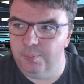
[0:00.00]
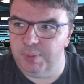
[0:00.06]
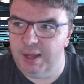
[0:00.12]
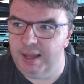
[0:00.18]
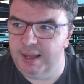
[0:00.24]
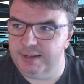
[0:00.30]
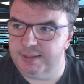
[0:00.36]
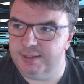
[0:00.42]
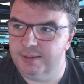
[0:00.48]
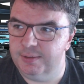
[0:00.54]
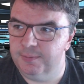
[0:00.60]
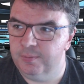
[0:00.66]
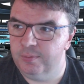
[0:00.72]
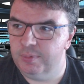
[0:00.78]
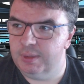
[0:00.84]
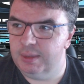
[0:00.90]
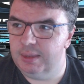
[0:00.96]
But
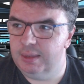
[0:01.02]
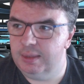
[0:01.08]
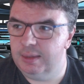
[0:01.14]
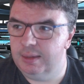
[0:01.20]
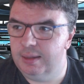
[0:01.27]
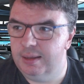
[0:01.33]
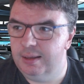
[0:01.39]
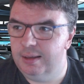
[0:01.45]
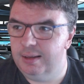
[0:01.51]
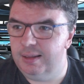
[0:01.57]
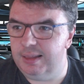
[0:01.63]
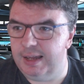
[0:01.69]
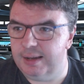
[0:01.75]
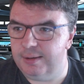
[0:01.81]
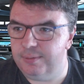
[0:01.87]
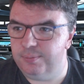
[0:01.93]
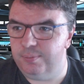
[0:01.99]

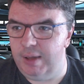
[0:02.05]
like